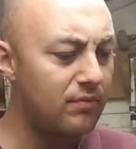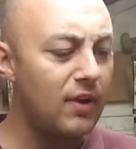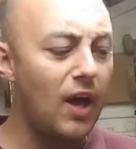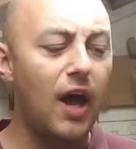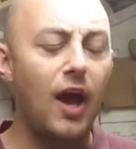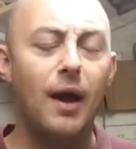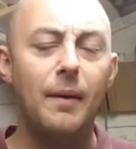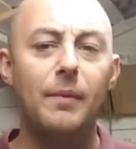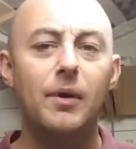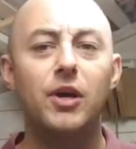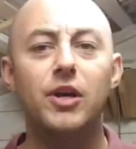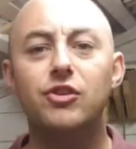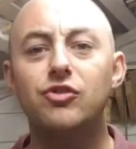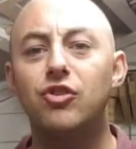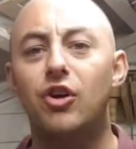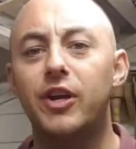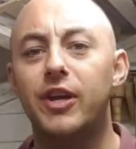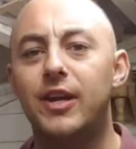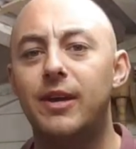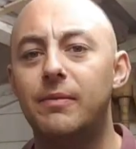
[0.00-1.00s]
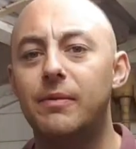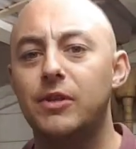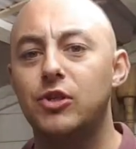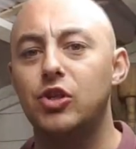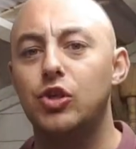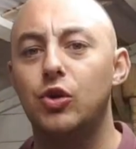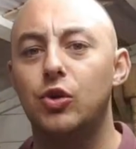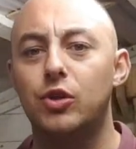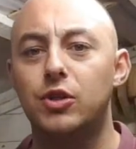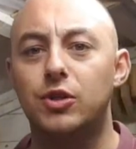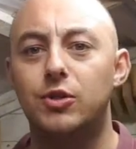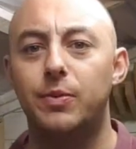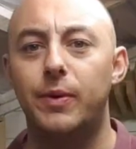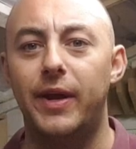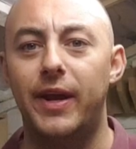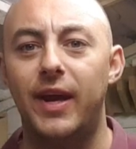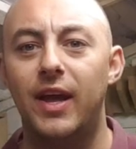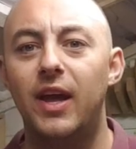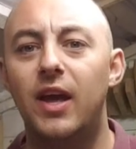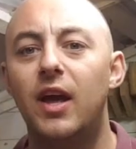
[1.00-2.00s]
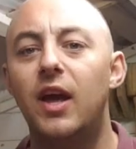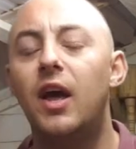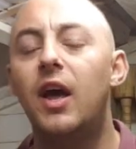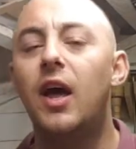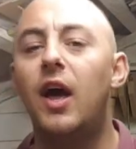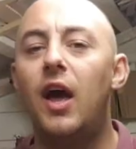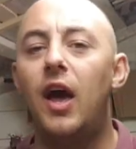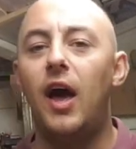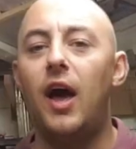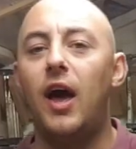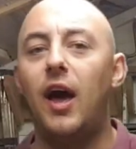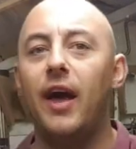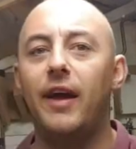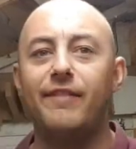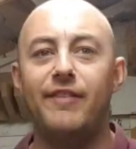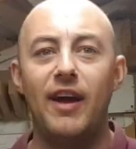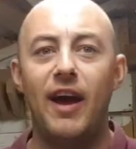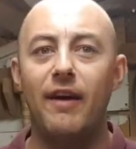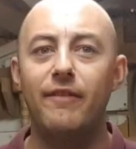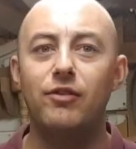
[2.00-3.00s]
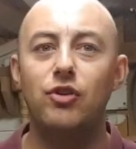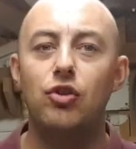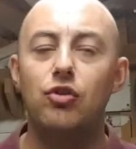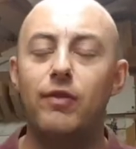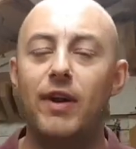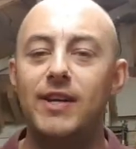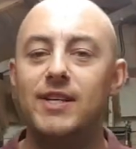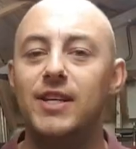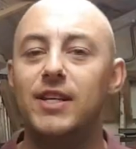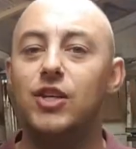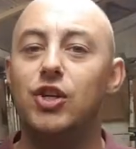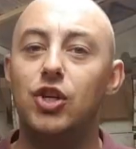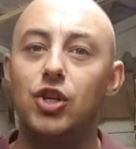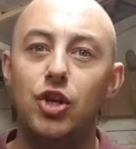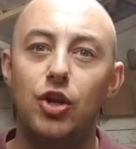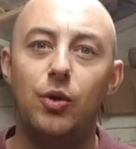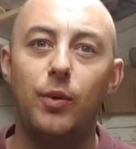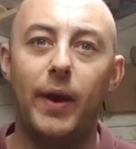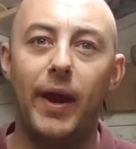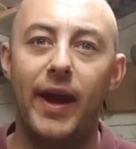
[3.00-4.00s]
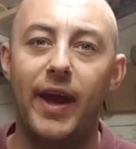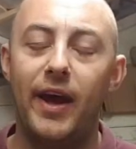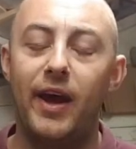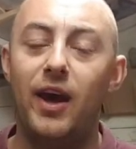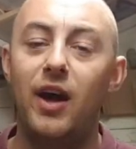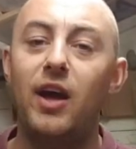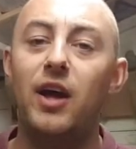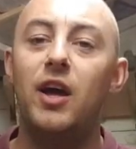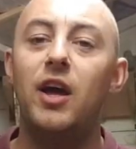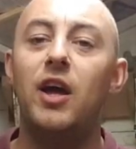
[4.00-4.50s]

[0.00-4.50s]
I'm going to try and keep this short and sweet. If you haven't already and you're new here,